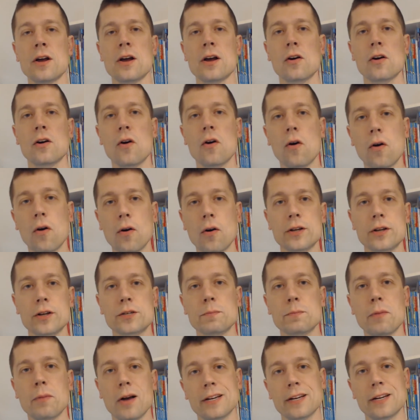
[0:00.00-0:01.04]

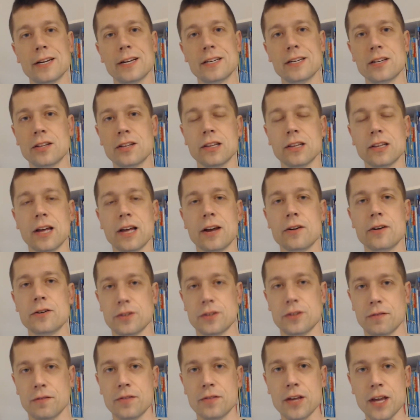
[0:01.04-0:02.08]
corresponding to the
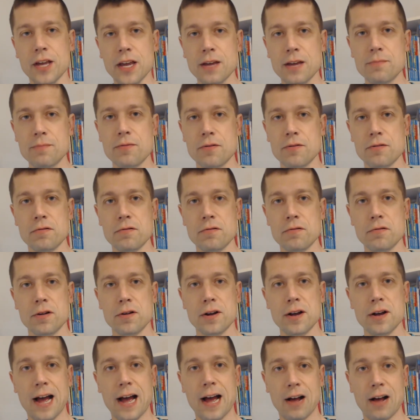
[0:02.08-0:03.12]
letters of the Hebrew
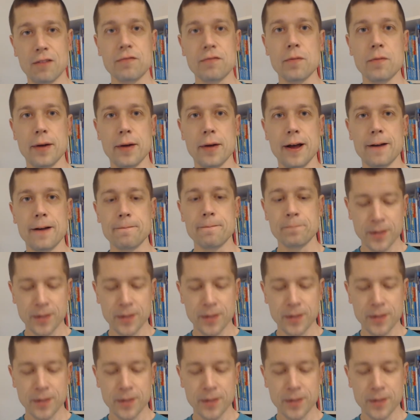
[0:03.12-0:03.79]
alphabet,